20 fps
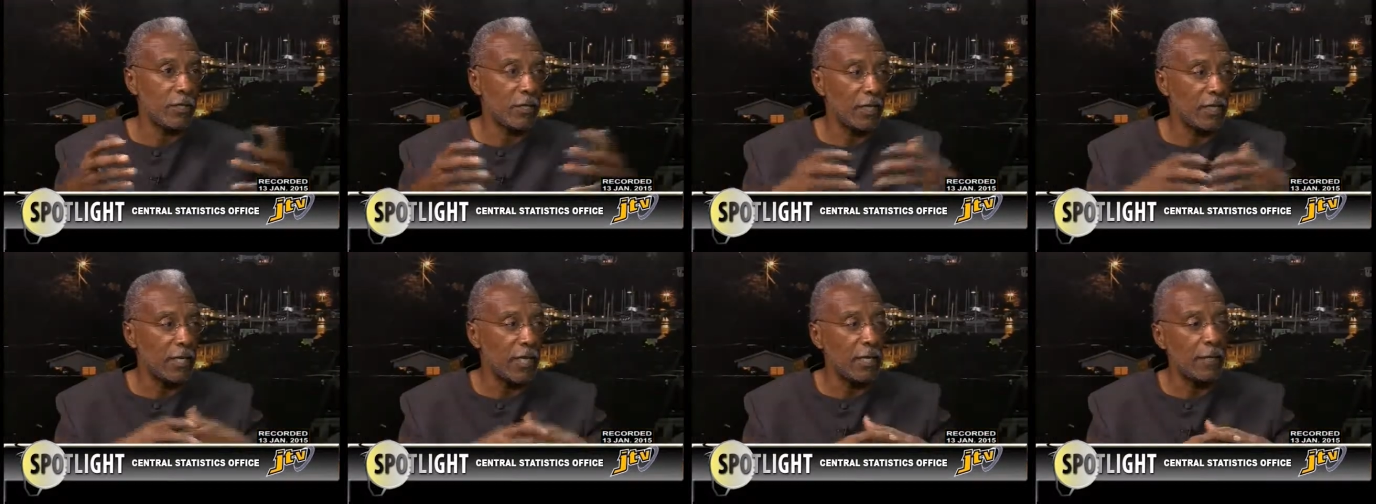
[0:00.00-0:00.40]

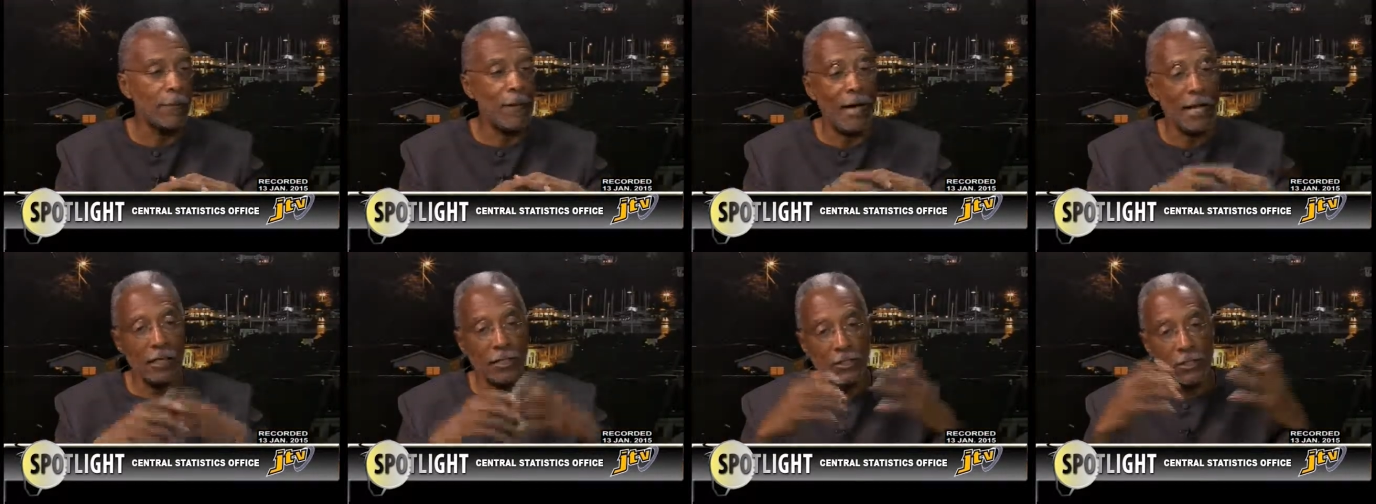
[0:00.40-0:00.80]
Can
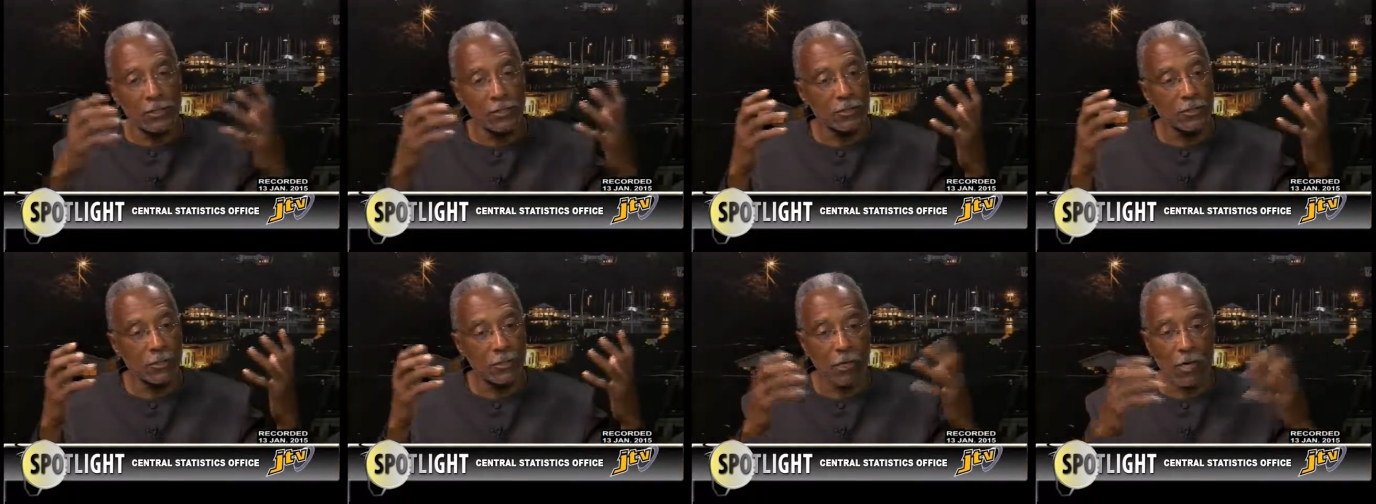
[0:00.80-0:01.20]
anybody
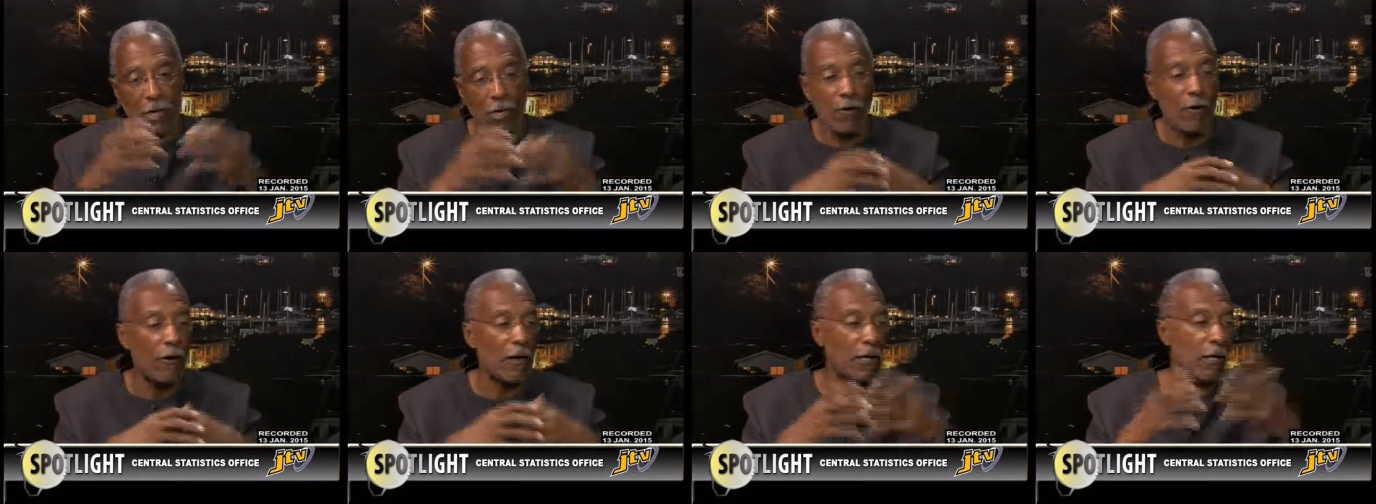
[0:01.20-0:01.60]
just uh,
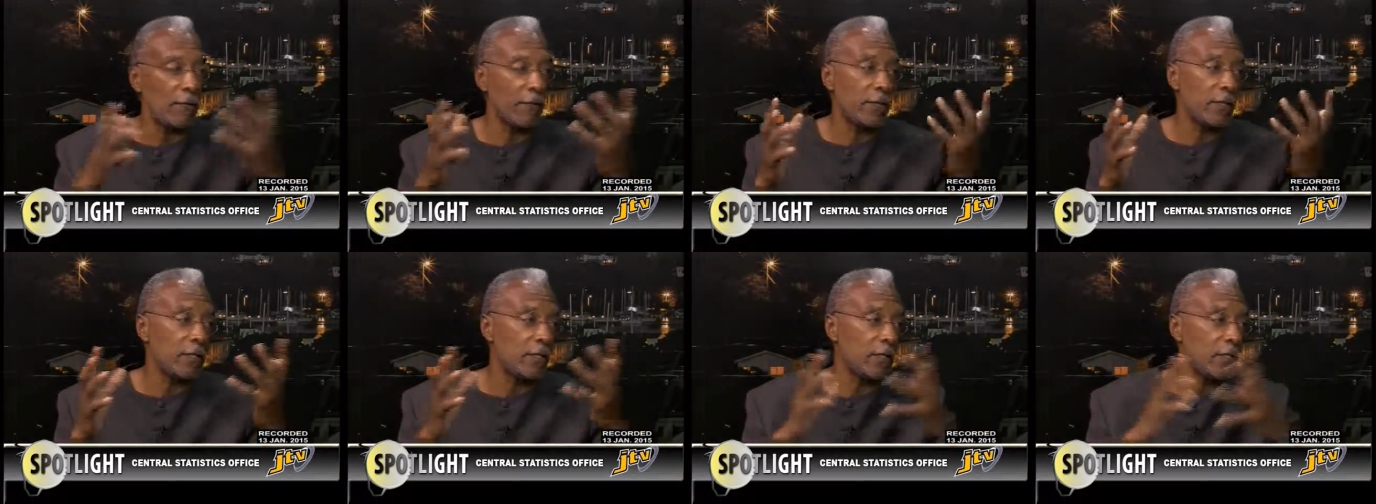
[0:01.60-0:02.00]
call up
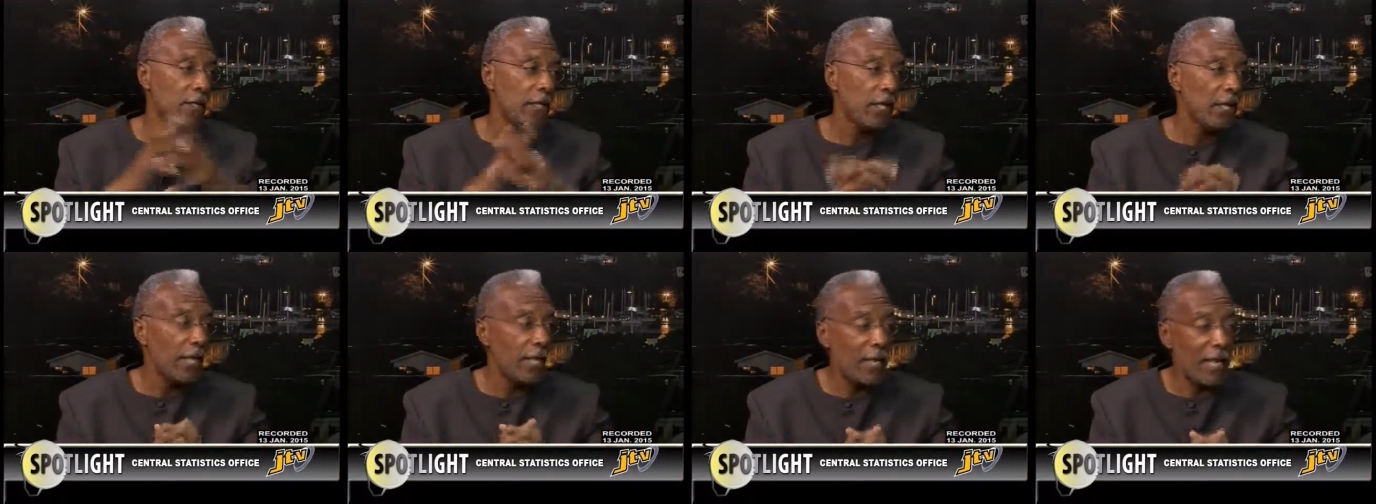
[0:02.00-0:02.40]
and,
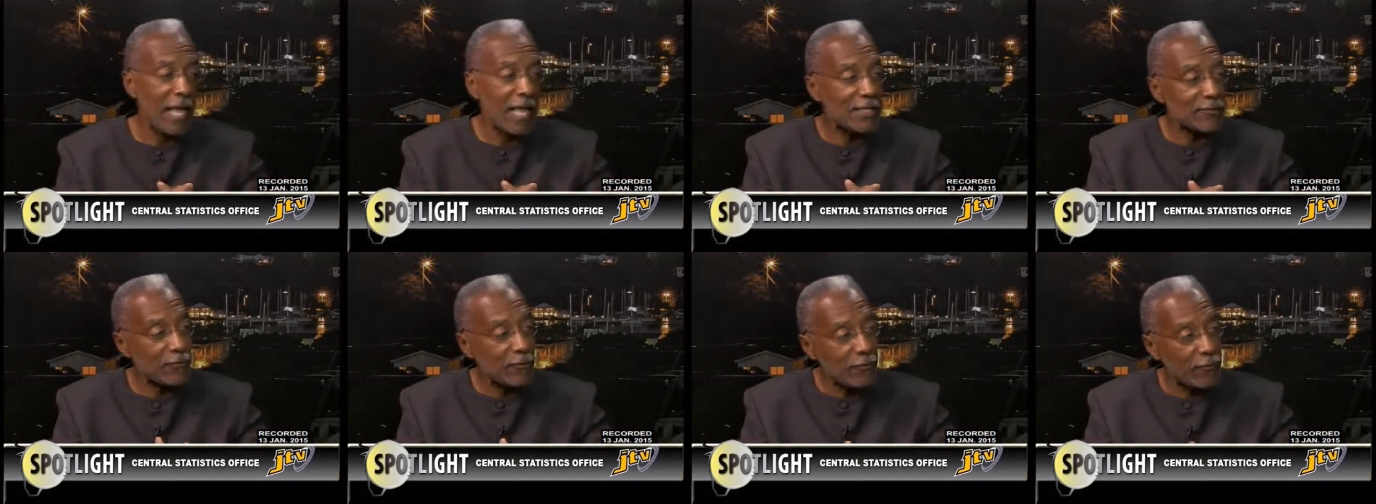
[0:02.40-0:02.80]
and
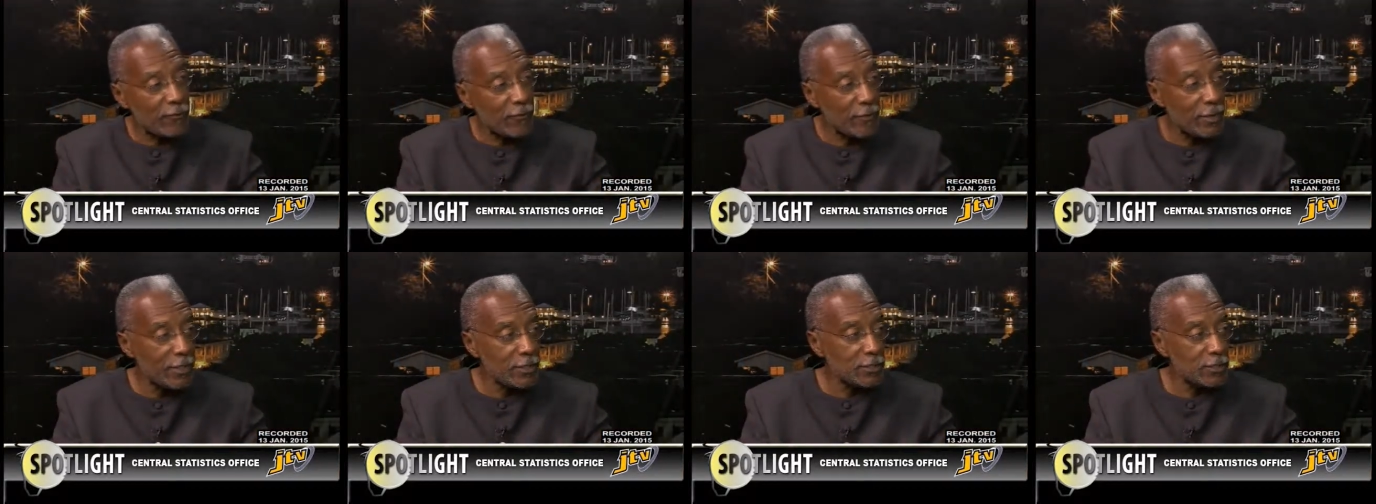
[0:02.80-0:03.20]
ask for
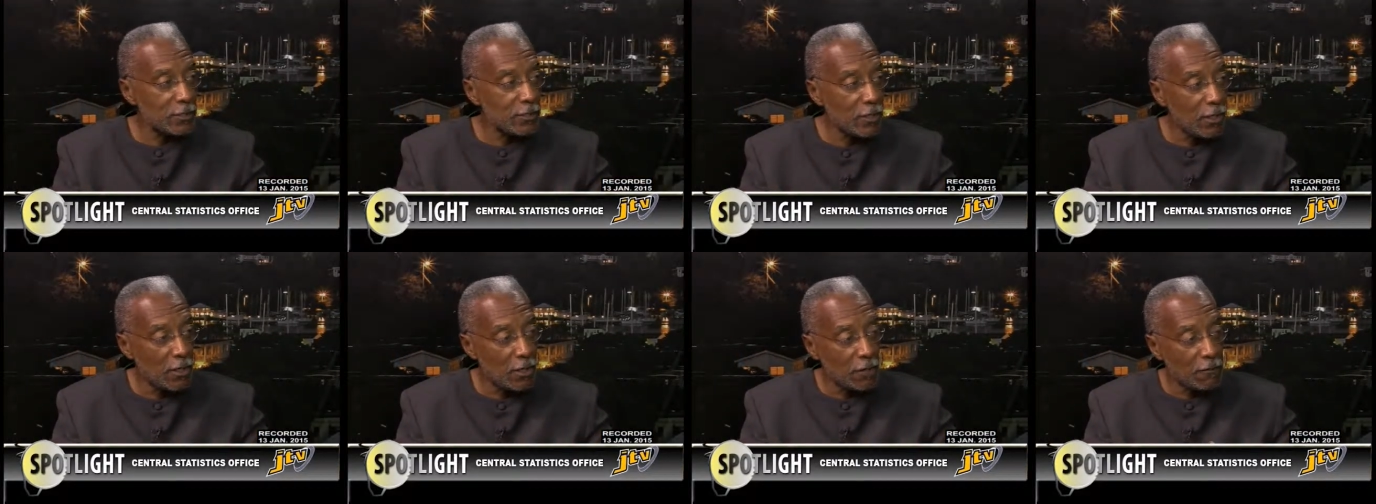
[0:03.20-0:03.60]
information?
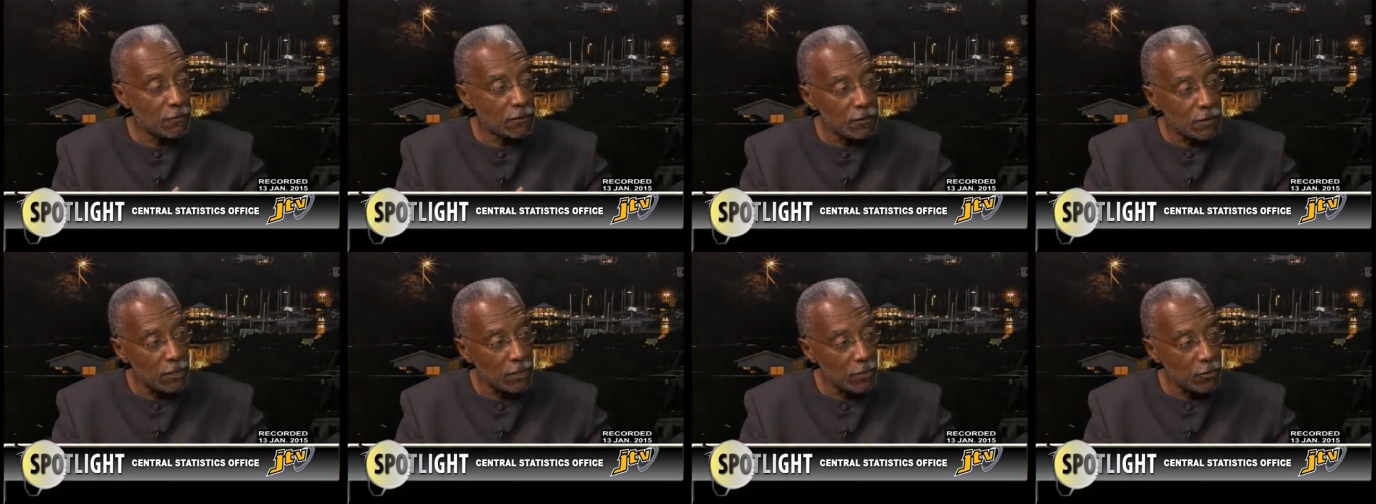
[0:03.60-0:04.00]
How, how
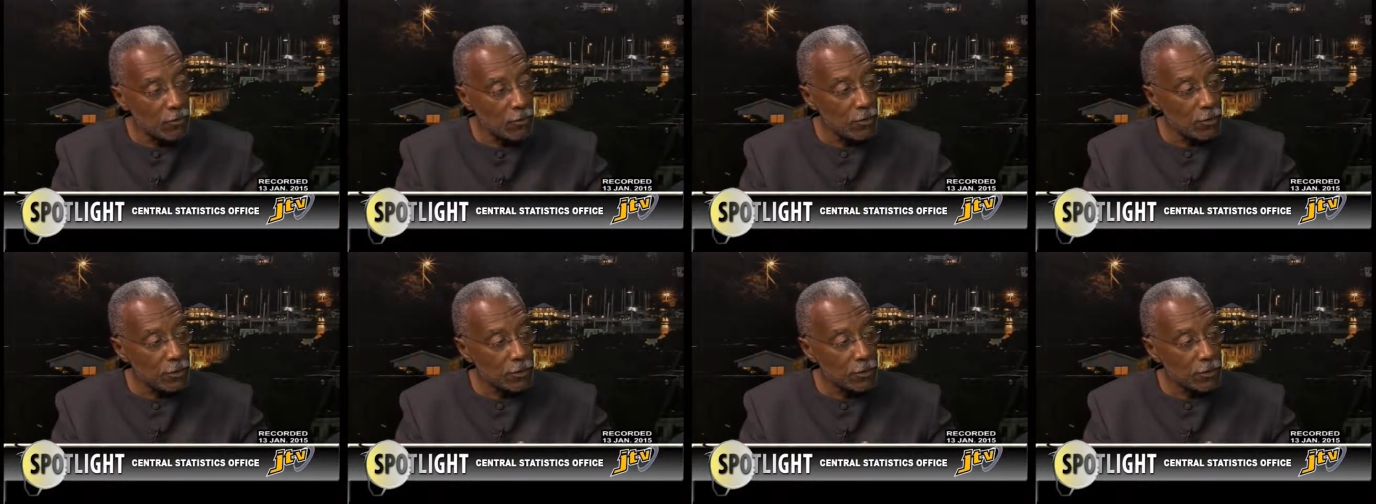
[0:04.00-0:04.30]
is it going to work?